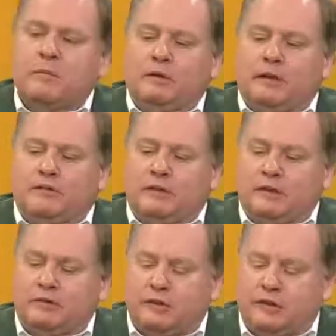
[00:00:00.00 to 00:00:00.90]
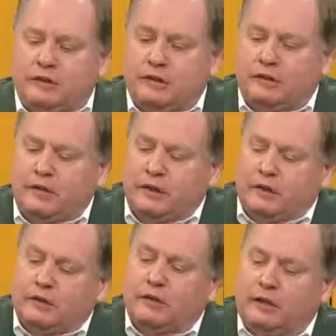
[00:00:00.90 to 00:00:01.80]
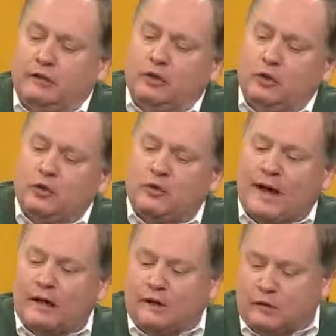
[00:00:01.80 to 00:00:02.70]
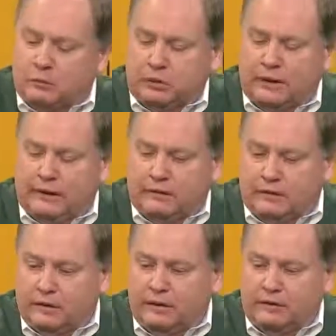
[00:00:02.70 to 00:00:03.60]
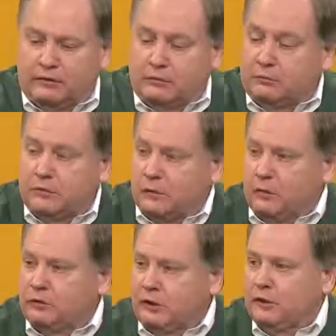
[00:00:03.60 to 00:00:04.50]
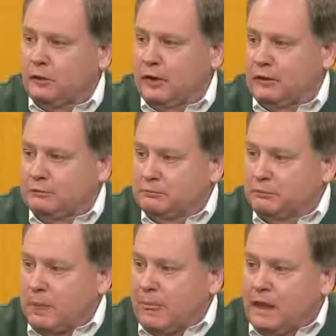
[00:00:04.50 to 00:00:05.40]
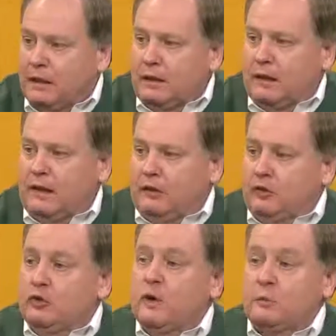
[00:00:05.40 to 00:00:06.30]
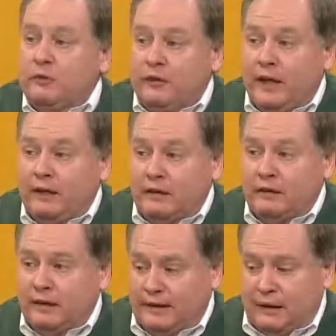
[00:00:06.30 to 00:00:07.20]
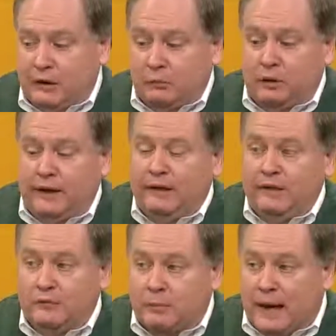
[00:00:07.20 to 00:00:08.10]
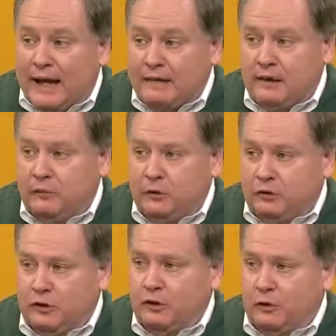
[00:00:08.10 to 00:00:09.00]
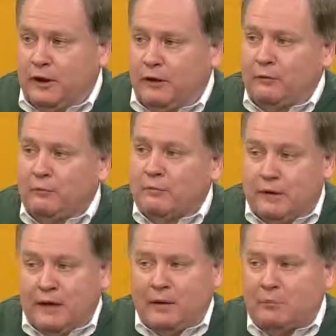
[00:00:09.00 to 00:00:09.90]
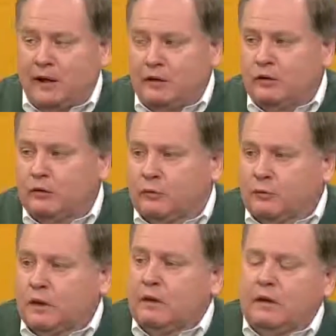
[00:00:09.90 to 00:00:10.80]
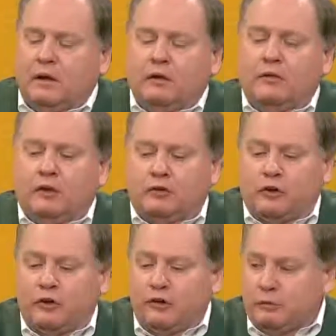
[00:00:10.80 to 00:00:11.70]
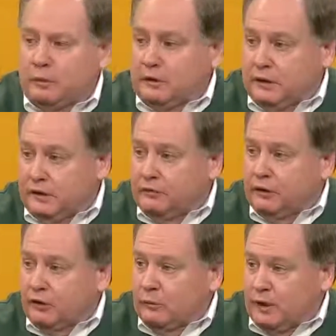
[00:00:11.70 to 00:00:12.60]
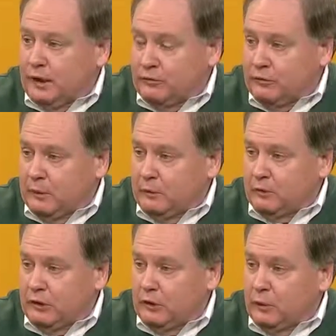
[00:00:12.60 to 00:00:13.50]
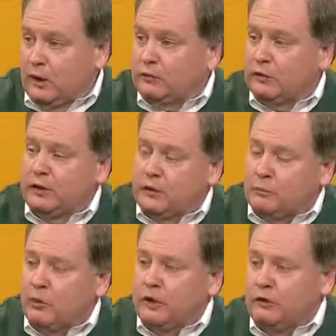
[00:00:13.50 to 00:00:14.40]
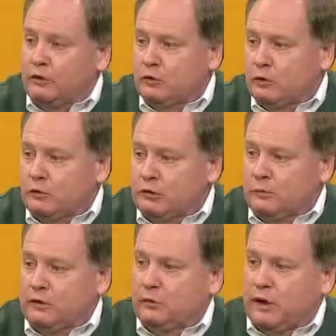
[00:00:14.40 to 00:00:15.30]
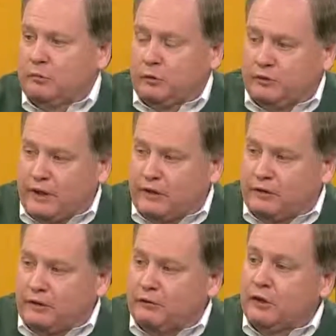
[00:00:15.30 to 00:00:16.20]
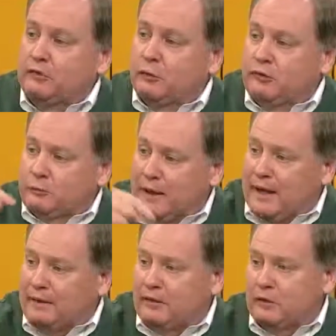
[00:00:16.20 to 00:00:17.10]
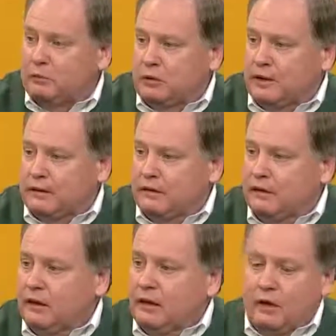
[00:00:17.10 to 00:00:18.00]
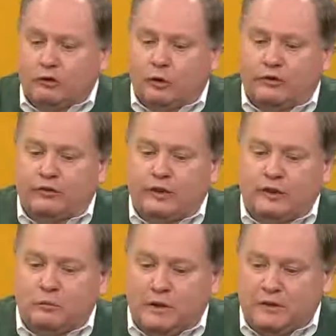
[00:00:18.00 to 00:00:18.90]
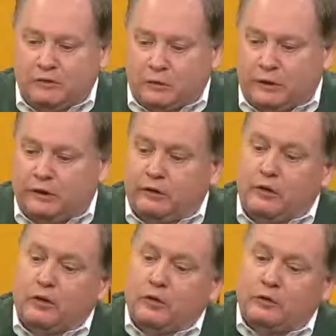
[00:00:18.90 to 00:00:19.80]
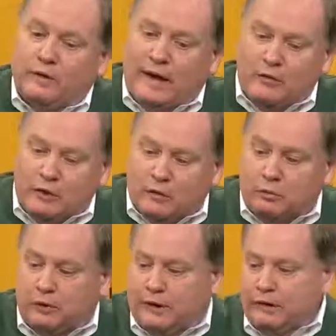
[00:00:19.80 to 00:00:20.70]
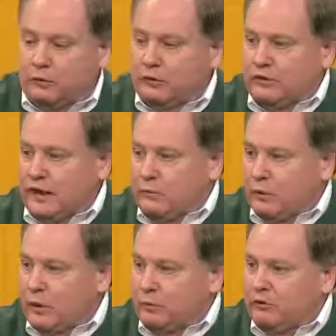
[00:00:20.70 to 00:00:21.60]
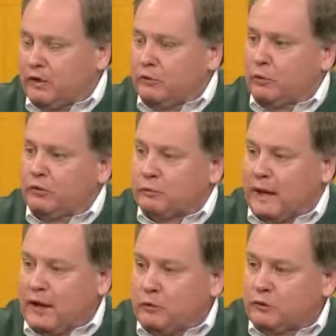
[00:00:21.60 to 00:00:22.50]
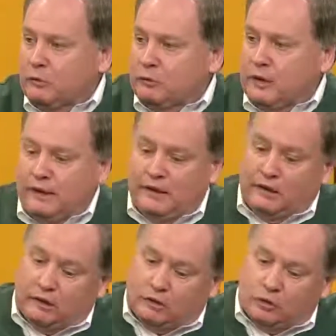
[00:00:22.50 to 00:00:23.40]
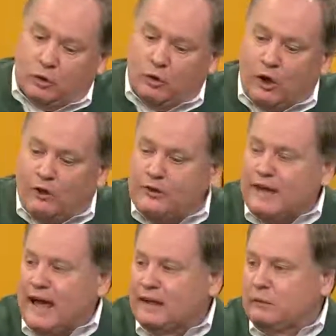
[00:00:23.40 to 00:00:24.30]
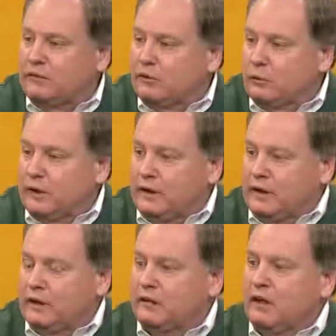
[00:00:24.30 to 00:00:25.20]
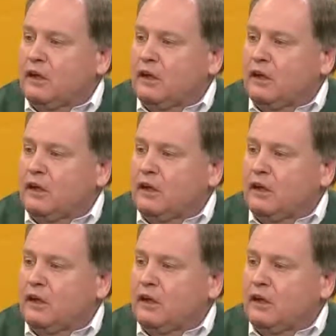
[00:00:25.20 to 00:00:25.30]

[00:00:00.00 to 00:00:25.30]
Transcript: but let's say, Jerry, that yep. that you file a complaint against W T O L, right? And you represent that the complaint is by W T O L and not by you. Uh. The attorneys believe that it's on behalf of W T O L, so they appoint you to be the representative to respond to the complaint. So our city administrator who filed the complaint was named the representative to respond to his complaint and controlled all the documents that went in.